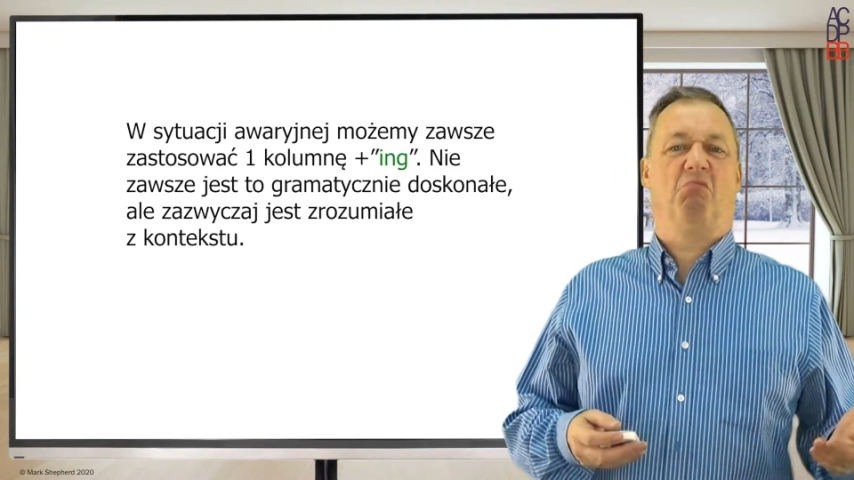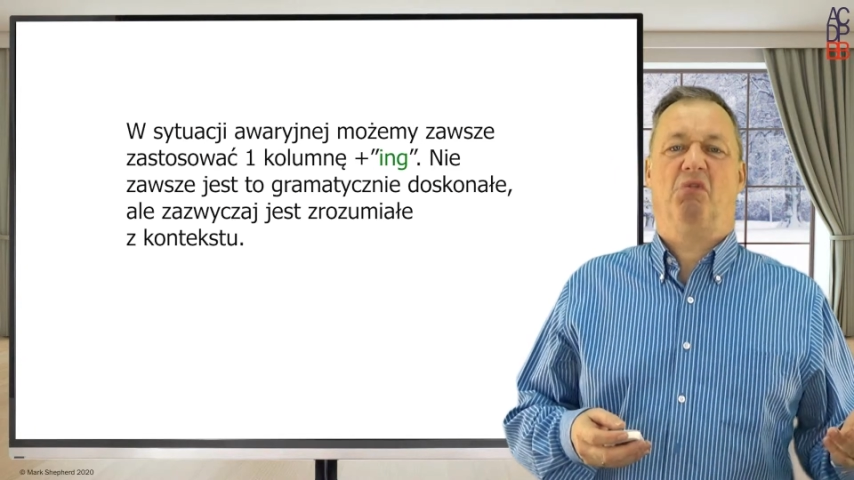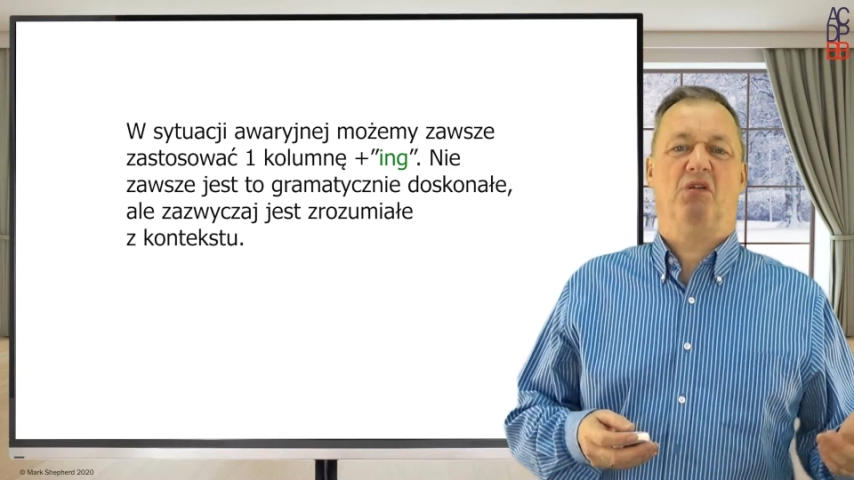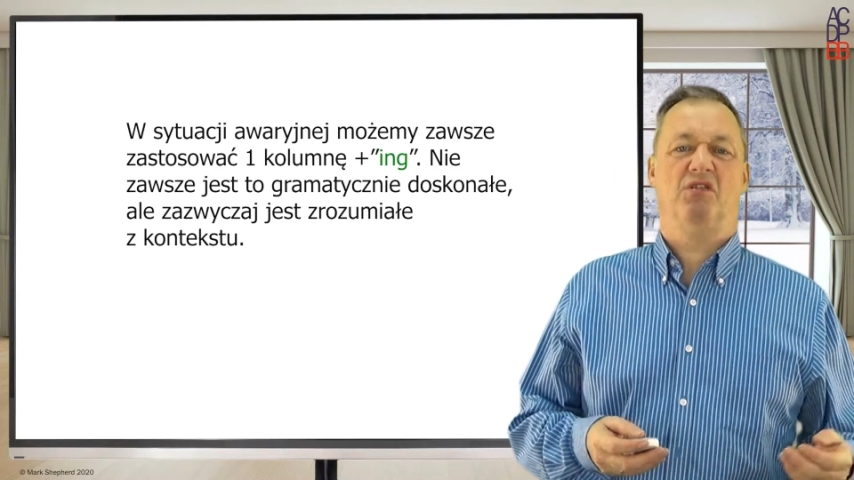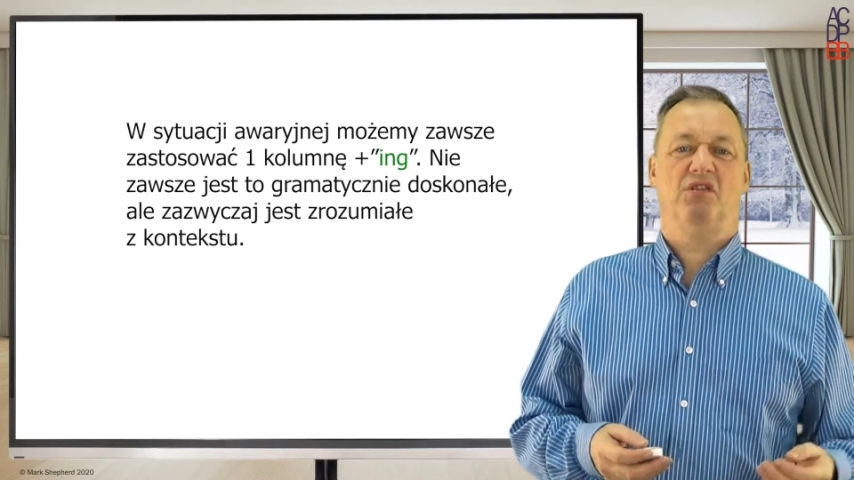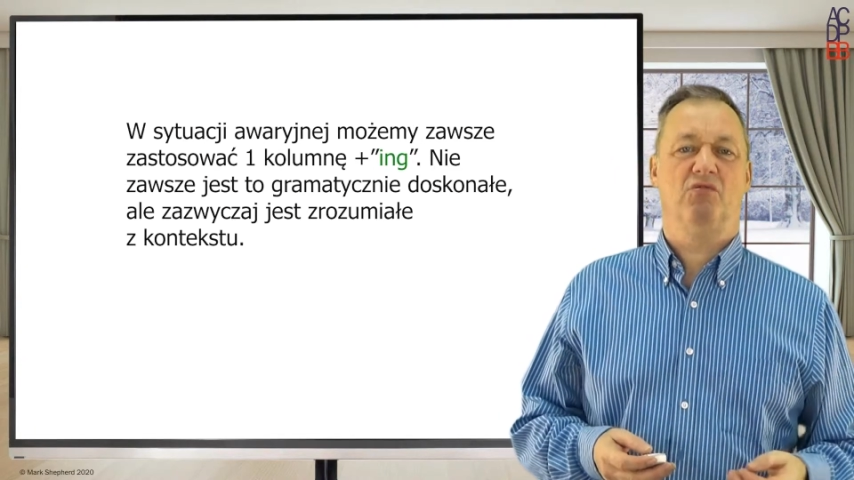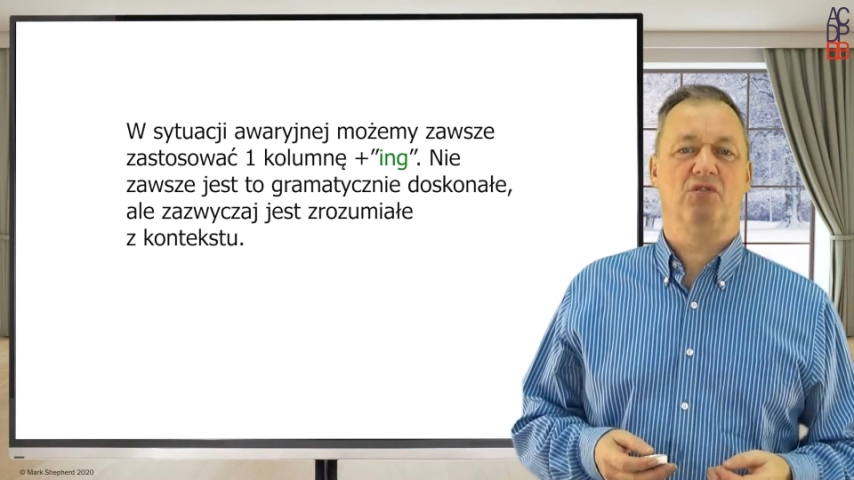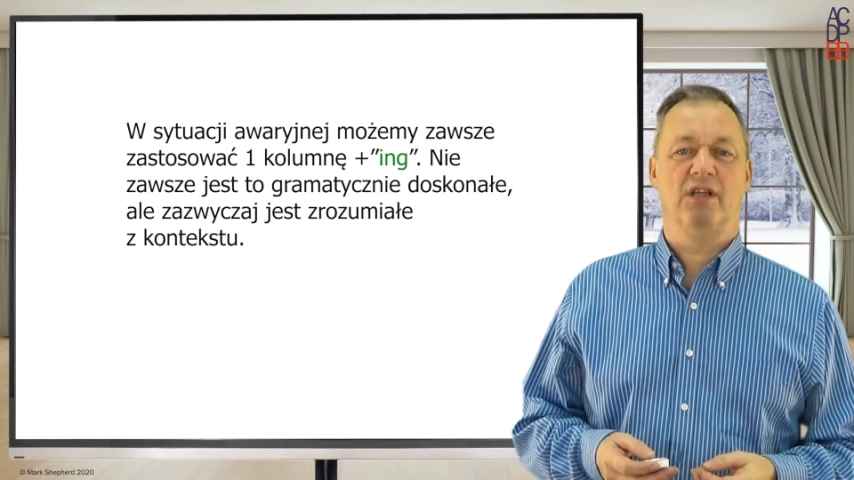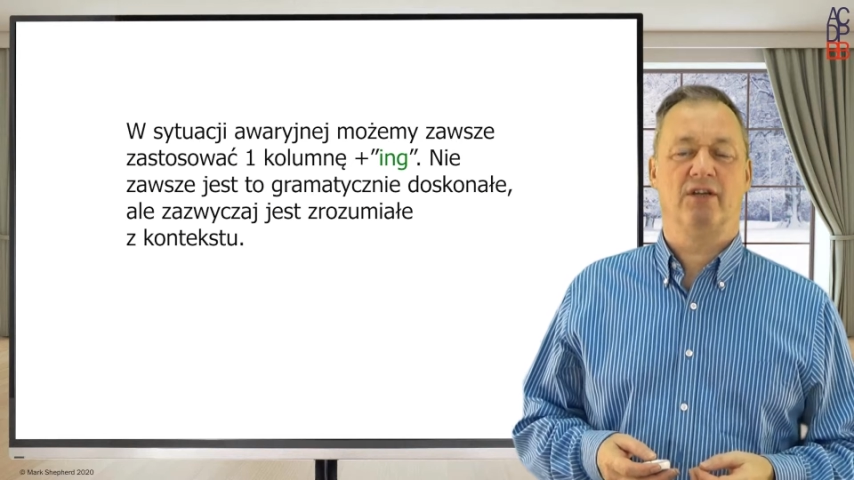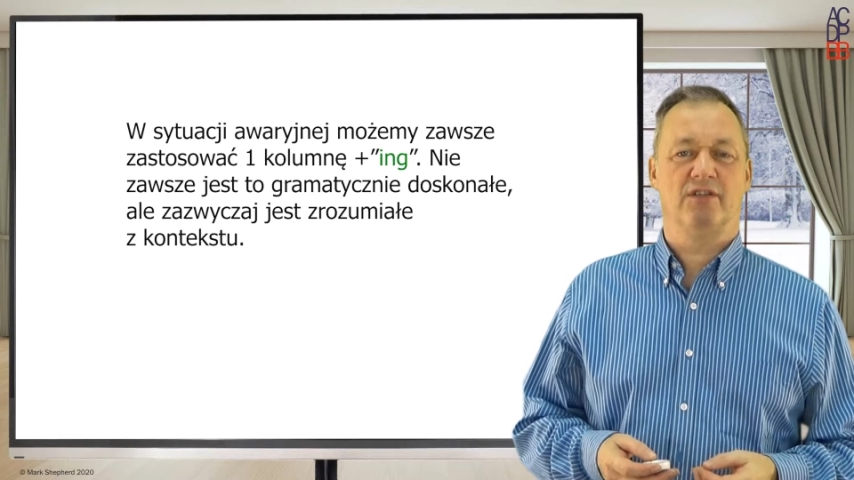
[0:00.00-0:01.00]
but it's
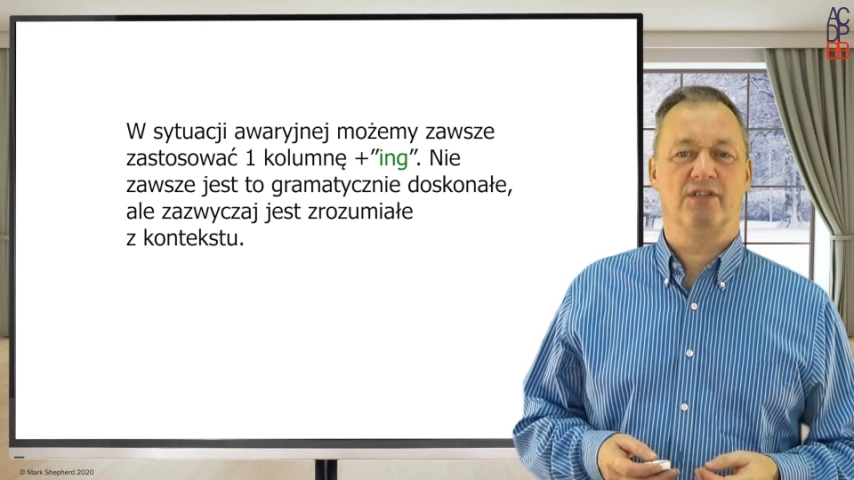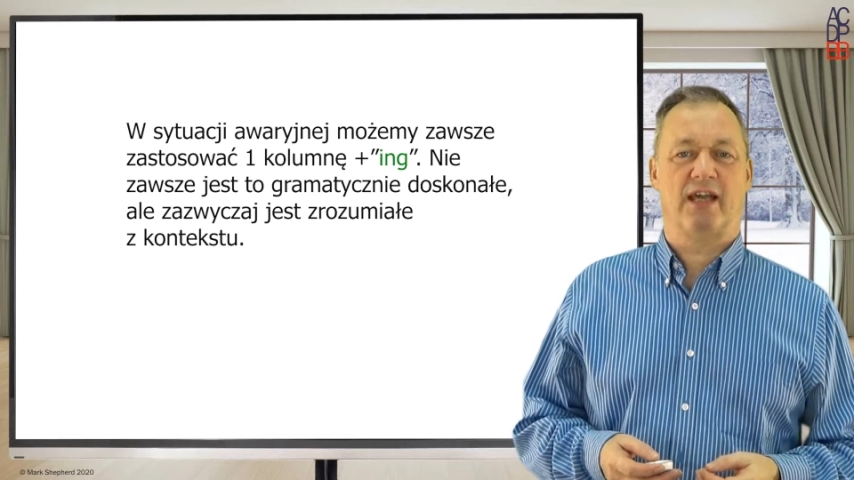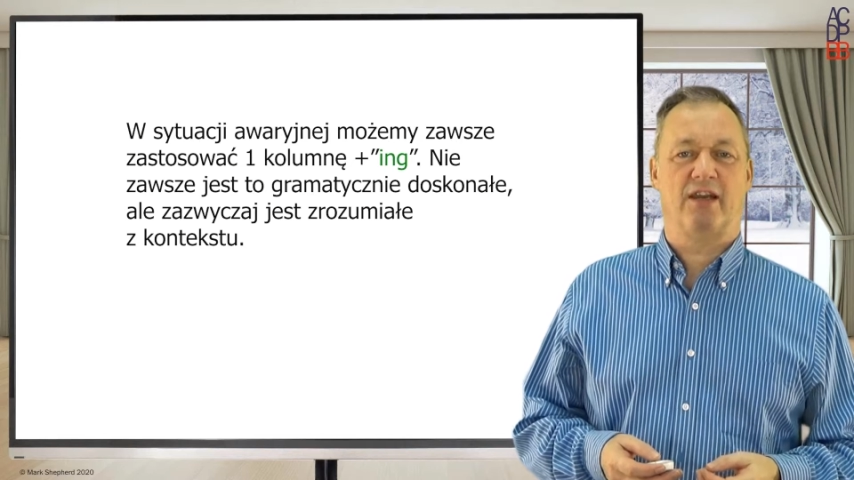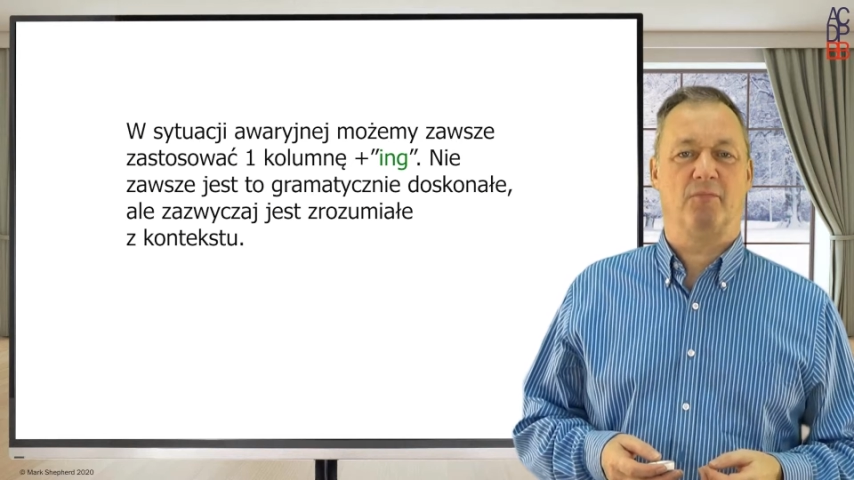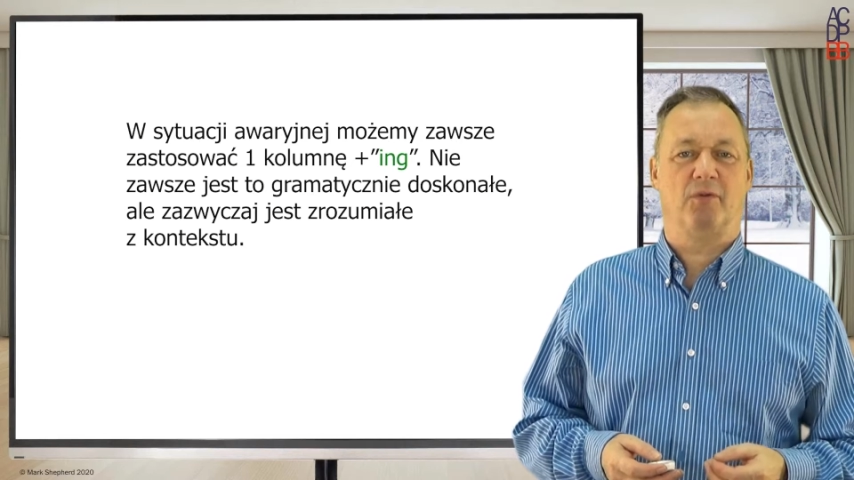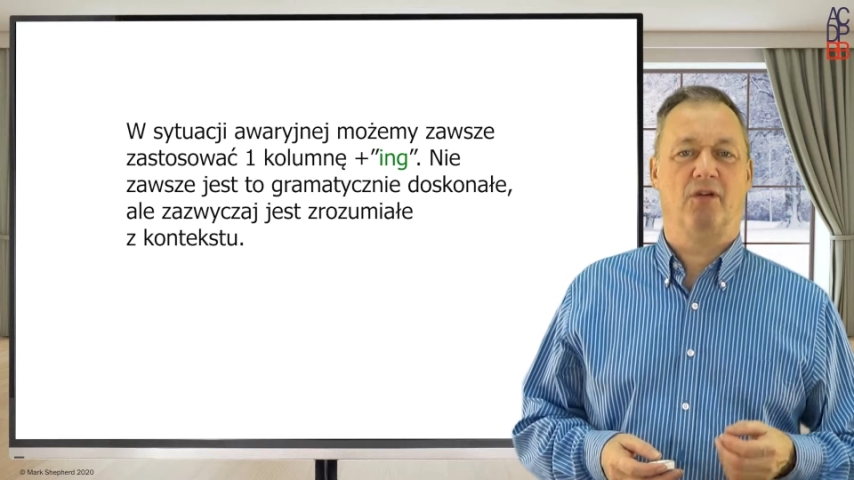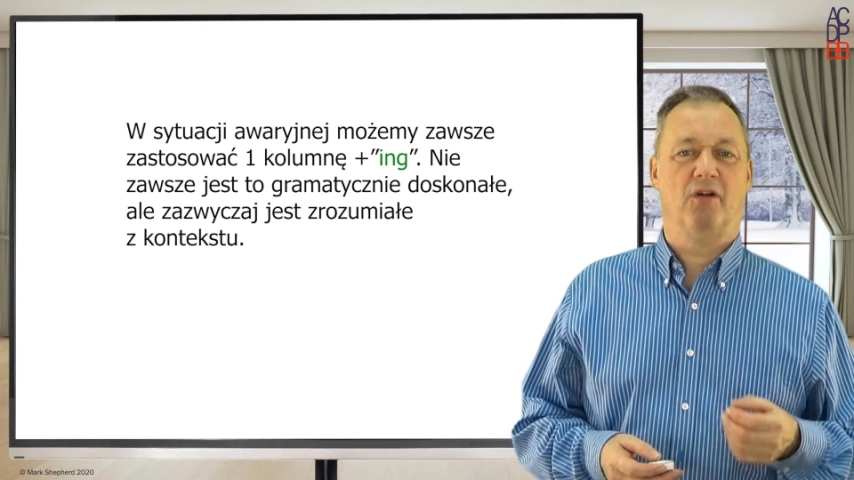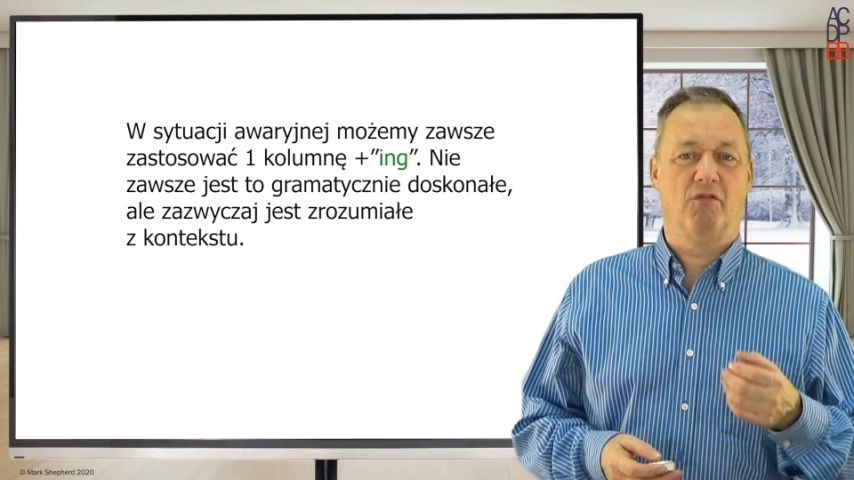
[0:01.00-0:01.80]
usually understandable